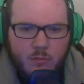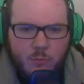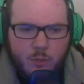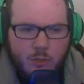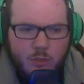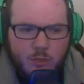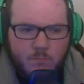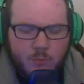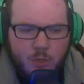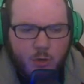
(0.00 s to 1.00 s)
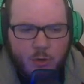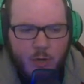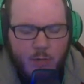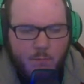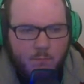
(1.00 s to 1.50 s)
which, you know,
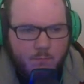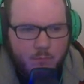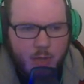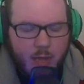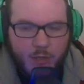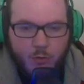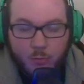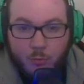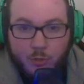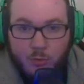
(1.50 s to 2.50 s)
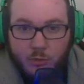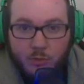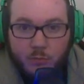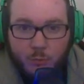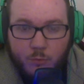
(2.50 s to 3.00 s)
I grew up with the
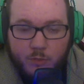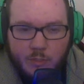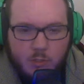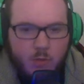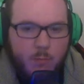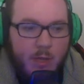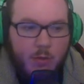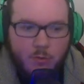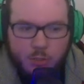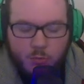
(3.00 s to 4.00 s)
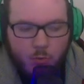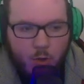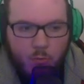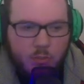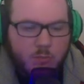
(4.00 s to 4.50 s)
original movies, so my OG will
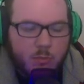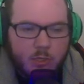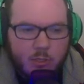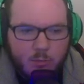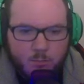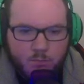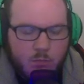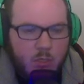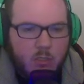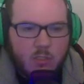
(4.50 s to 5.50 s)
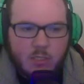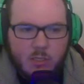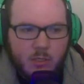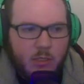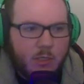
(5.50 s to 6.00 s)
always be
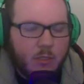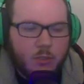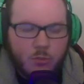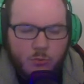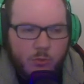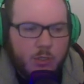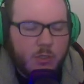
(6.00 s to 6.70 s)
Sidney and Dewey and